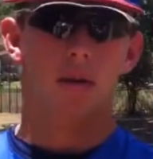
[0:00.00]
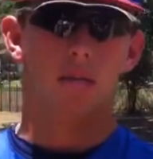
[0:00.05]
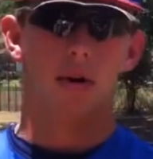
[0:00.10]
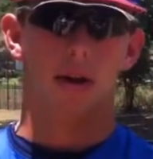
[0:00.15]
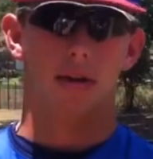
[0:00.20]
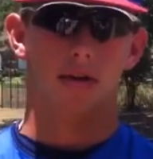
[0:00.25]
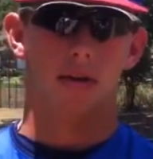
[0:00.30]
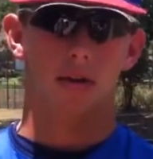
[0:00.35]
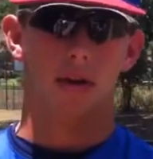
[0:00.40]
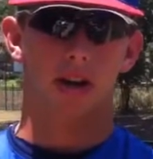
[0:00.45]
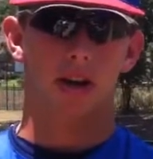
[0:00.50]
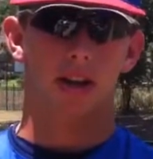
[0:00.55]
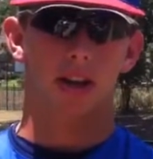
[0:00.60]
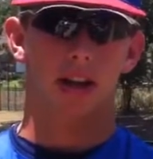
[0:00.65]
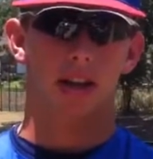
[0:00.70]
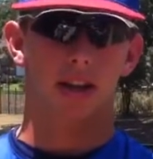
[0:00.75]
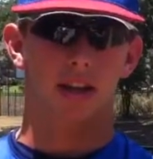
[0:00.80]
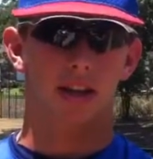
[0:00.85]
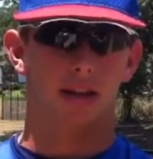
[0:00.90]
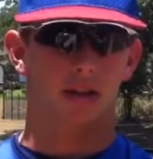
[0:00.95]
By throwing it
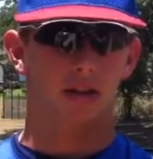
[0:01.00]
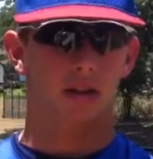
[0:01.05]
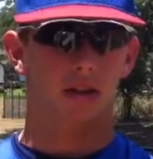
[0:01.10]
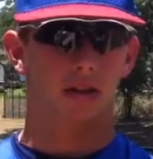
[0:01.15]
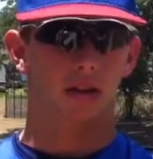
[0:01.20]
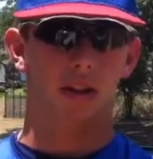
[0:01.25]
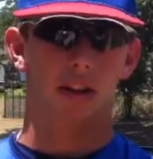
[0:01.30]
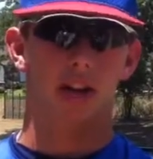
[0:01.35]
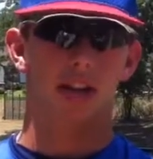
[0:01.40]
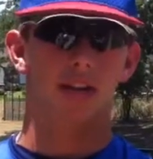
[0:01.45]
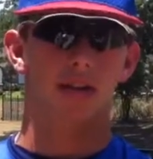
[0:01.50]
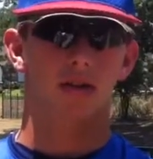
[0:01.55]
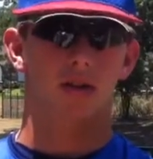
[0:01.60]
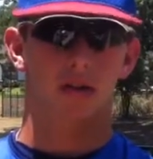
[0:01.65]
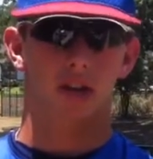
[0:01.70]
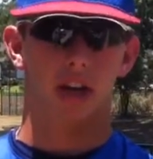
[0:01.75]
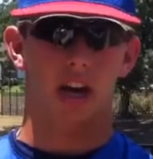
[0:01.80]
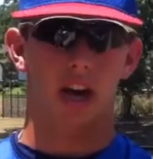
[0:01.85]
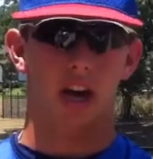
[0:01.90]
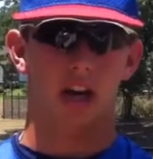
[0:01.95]
like this, the laces
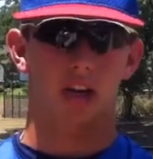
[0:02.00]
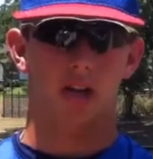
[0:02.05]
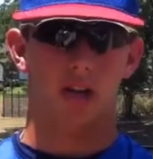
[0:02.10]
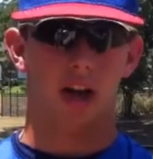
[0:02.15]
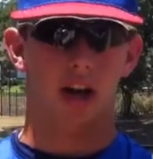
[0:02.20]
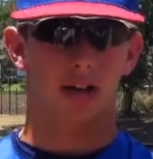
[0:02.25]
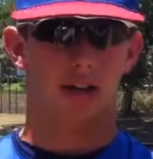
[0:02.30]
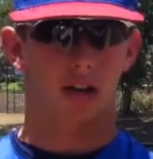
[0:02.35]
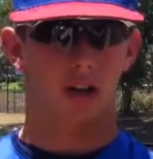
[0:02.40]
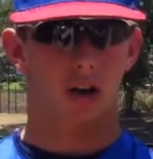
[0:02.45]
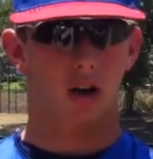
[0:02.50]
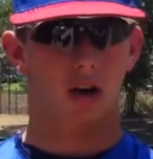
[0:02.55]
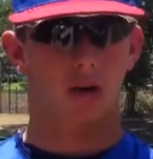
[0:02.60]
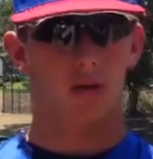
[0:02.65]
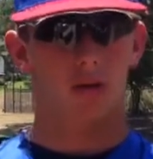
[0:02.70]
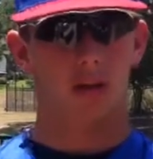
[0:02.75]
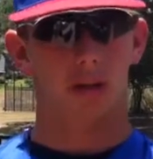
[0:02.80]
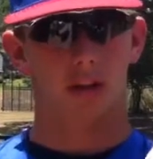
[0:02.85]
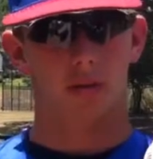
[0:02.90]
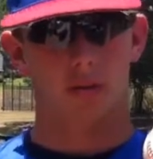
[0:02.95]
will catch as it
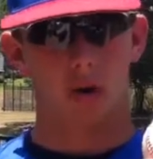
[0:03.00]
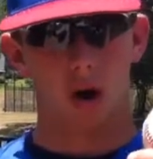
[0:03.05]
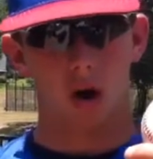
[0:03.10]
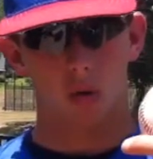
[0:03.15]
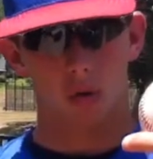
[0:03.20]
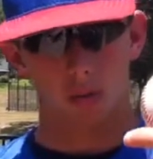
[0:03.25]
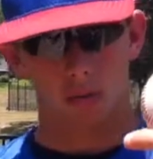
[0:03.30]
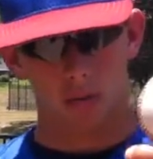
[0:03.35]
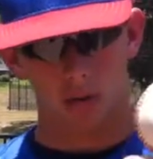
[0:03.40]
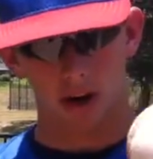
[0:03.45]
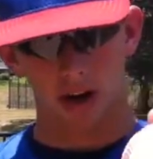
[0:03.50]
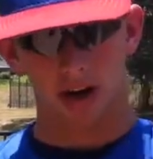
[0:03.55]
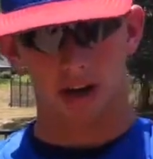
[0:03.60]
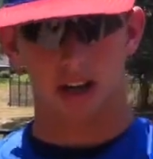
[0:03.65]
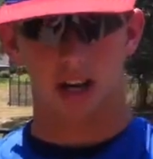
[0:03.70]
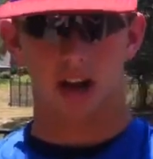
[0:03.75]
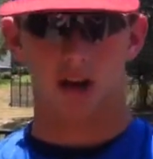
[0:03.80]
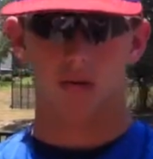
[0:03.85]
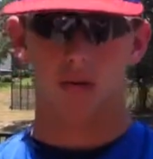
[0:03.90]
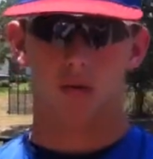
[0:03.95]
goes and the ball will
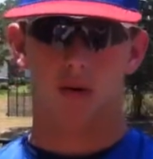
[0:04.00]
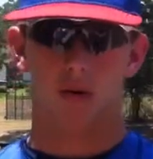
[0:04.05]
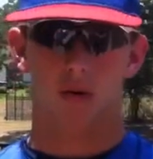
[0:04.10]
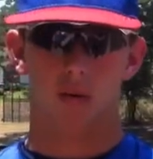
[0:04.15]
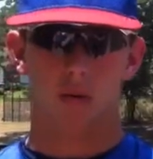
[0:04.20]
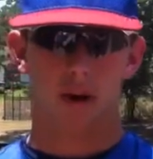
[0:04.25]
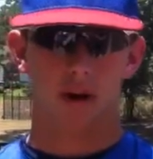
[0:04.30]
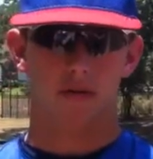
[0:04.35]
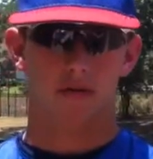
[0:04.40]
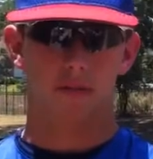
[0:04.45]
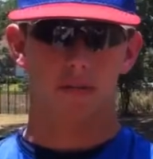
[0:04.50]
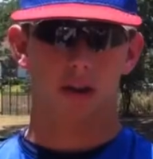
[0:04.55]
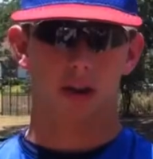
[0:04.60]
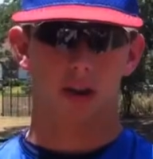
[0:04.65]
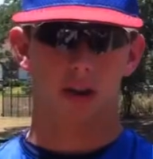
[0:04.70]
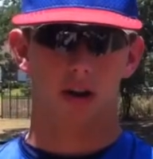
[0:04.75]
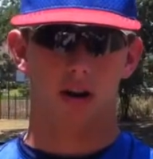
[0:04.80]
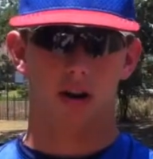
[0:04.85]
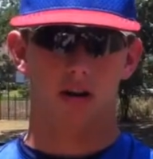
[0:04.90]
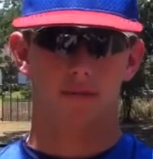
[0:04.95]
break downward away from the
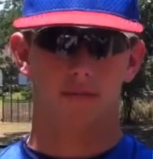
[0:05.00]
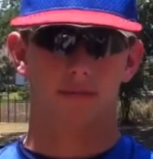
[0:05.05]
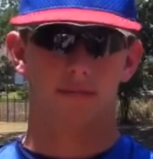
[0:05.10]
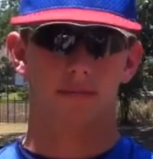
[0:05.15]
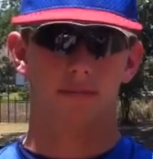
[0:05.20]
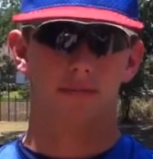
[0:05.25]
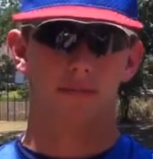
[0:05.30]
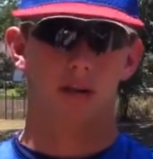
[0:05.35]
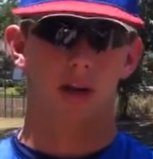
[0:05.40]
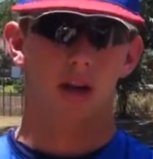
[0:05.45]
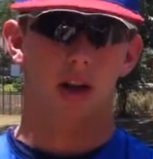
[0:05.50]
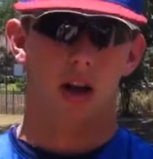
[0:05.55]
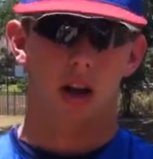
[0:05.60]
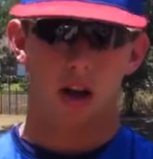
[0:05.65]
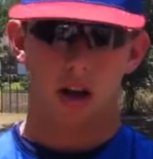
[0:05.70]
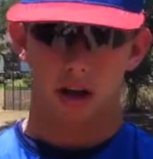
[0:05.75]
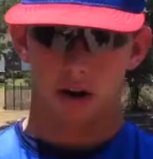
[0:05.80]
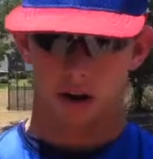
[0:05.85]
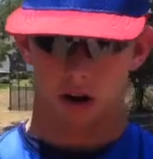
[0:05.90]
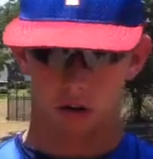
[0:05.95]
hitter.
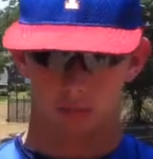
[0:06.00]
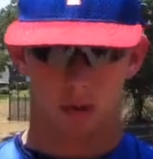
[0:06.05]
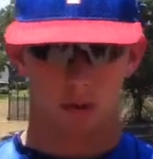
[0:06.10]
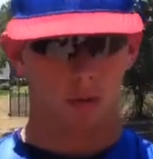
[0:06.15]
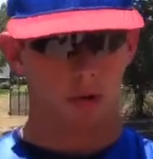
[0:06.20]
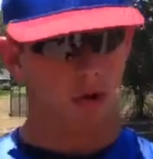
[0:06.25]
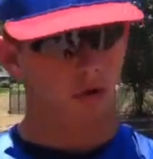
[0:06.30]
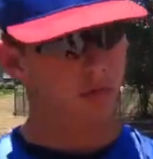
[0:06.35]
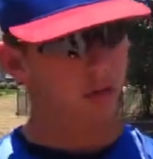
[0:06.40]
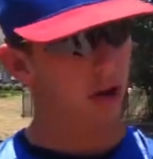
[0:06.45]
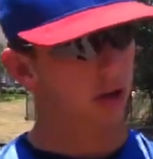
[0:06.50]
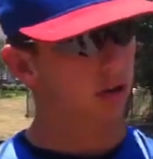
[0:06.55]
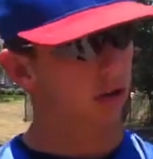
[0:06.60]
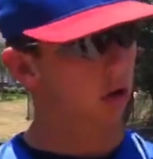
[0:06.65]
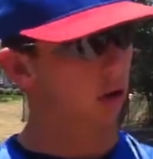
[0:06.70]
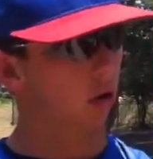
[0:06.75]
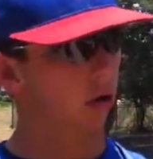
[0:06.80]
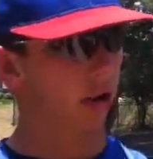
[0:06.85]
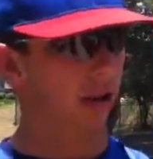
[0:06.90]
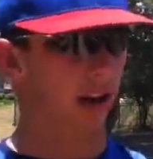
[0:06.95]
Now remember, you
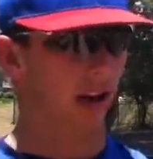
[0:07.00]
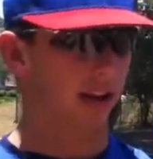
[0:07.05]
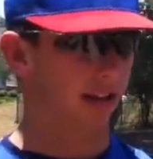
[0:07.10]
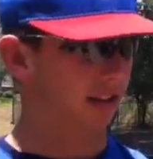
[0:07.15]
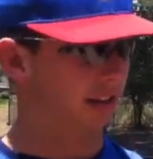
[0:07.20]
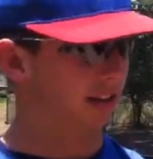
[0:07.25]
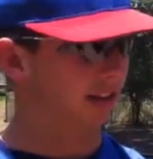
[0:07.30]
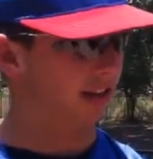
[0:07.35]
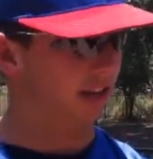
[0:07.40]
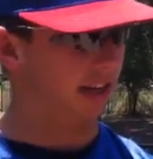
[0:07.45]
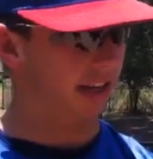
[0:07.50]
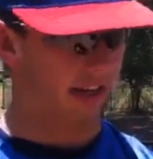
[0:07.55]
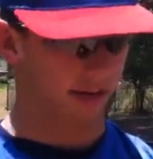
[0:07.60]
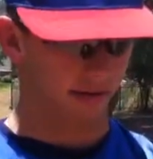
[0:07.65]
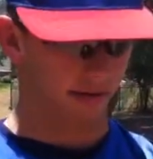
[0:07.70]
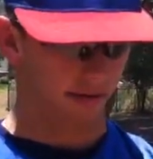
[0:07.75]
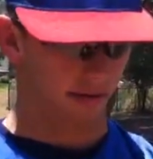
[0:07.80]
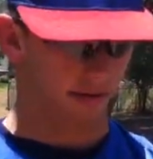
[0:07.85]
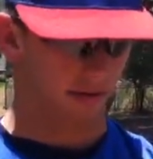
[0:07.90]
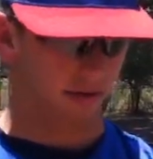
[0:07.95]
must hold it as a C.
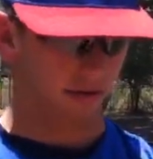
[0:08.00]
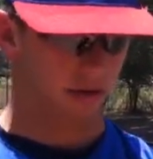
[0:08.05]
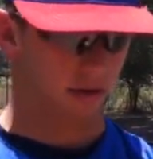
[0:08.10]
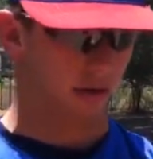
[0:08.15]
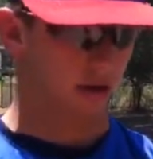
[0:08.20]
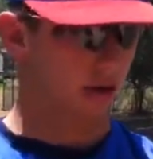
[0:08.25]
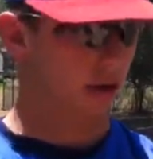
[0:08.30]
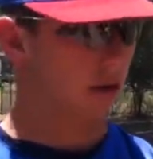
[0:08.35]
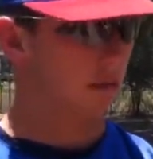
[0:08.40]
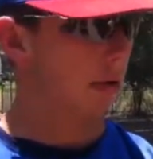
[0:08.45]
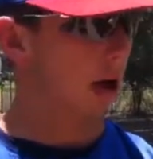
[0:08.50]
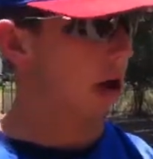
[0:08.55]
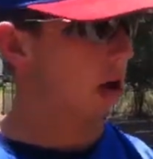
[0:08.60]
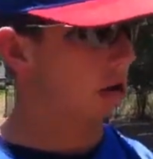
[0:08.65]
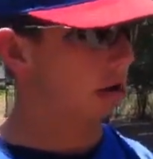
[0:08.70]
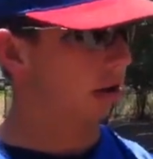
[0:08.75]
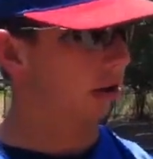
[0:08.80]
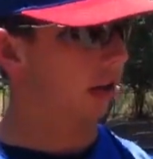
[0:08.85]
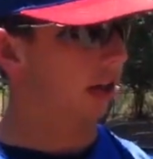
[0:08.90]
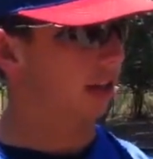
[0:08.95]
By
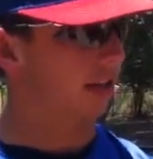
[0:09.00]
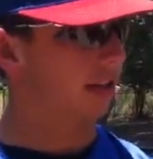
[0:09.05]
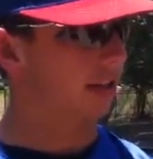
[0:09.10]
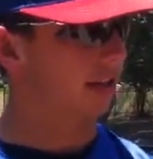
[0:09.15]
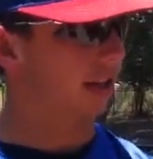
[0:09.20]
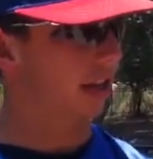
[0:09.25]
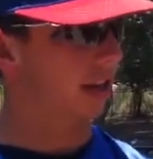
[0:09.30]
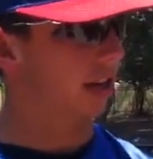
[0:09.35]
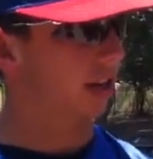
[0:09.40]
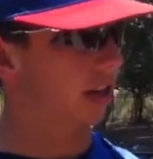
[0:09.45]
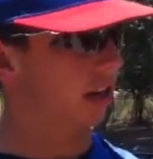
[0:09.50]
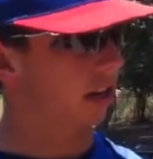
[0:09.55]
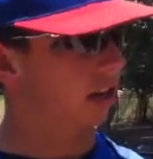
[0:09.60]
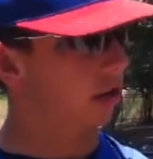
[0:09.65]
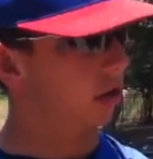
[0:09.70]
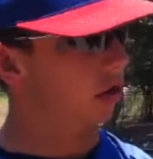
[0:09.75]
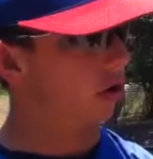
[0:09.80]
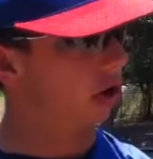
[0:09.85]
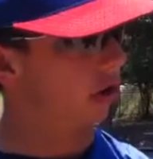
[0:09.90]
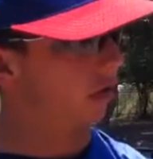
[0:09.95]
holding it like a C,
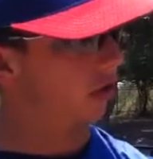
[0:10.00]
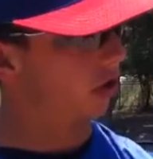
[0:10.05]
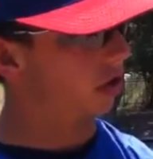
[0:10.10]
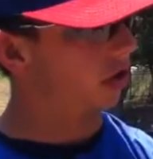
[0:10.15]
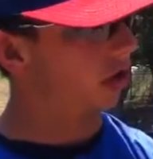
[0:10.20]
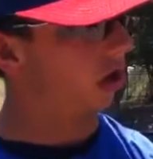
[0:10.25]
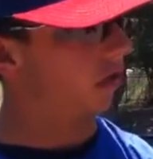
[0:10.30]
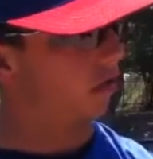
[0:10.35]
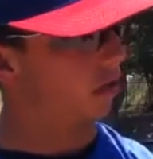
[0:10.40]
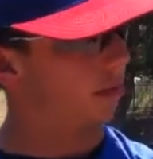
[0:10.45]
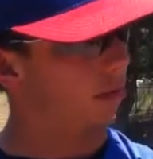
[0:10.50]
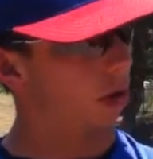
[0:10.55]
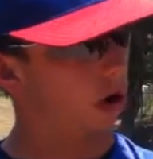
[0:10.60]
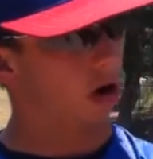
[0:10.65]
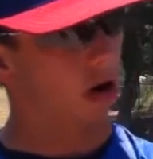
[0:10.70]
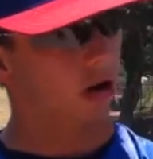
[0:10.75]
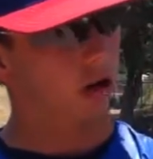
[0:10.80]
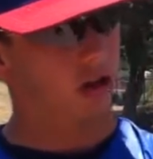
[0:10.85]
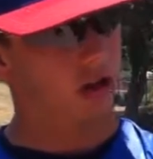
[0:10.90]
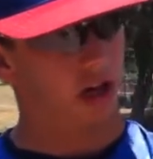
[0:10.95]
you give yourself the
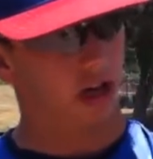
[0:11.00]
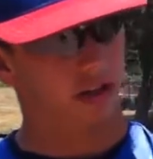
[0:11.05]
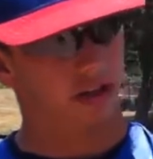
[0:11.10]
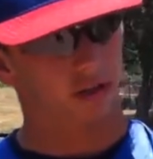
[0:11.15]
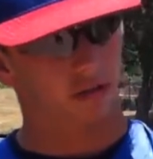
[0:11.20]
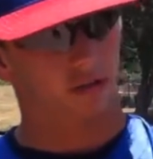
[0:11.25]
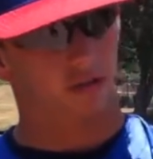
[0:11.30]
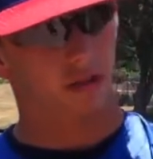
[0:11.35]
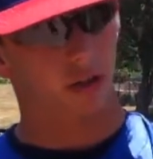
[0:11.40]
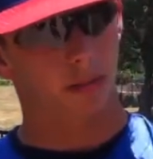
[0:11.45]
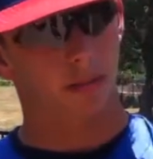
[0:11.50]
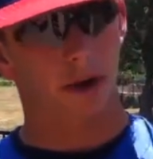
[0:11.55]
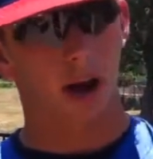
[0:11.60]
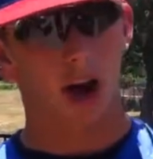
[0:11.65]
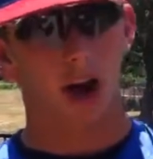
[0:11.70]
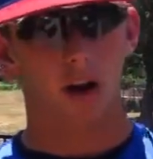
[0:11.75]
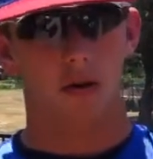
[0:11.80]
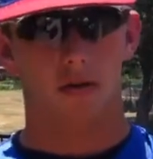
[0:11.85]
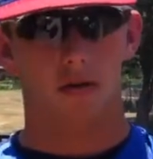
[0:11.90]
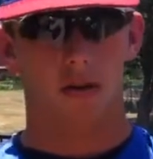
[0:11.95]
ball a chance to flip
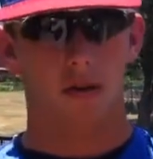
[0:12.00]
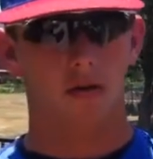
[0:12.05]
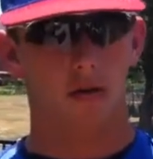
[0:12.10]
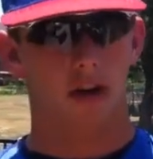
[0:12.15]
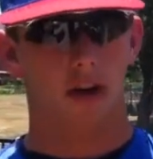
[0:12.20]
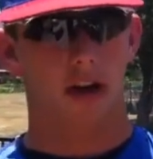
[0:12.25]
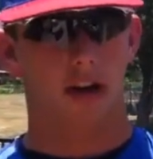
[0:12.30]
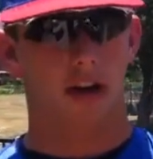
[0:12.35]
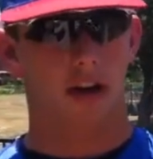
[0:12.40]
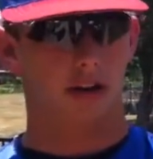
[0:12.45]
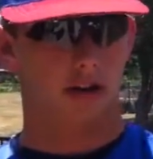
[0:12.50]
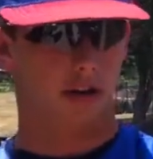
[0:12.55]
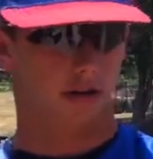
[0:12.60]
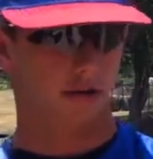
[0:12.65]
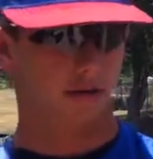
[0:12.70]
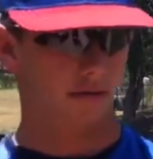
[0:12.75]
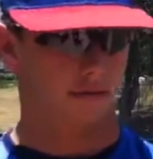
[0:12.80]
out of your hand.